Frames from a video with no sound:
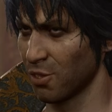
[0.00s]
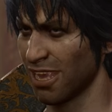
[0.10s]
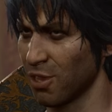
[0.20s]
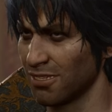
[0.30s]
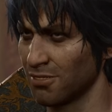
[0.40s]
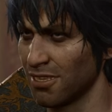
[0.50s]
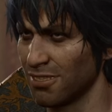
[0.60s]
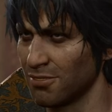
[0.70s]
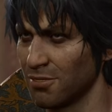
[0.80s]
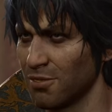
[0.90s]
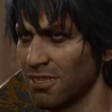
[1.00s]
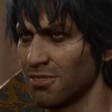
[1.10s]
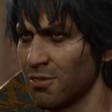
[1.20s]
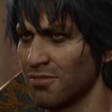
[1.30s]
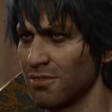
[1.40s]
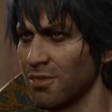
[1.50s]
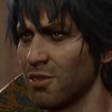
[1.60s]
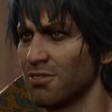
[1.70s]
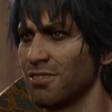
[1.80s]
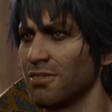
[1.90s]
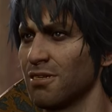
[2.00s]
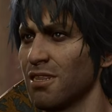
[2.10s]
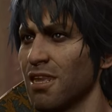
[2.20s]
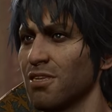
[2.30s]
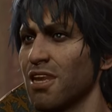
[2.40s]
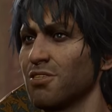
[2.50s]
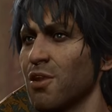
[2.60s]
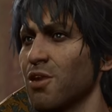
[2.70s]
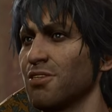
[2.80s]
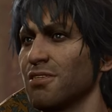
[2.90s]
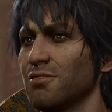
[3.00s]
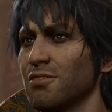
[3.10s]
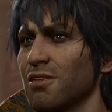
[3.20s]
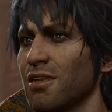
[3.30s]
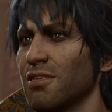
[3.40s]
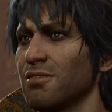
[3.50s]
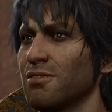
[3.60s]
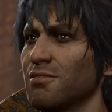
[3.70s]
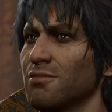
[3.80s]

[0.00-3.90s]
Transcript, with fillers: We will rise together over Toril as a roaring sun.